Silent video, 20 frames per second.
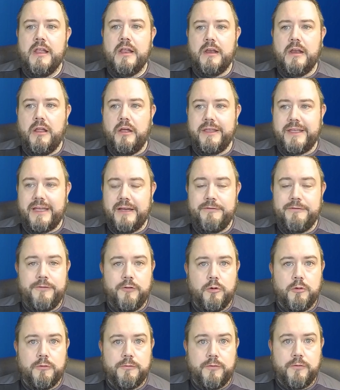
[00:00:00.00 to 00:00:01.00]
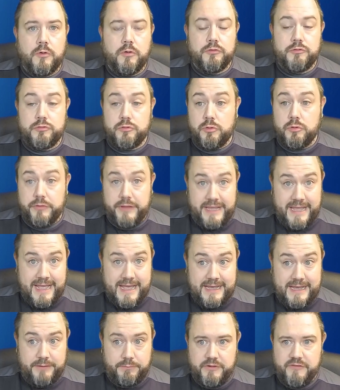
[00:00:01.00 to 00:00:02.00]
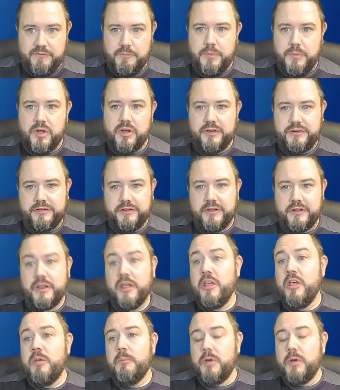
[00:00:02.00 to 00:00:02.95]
like a 4-4 draw they had with Burton.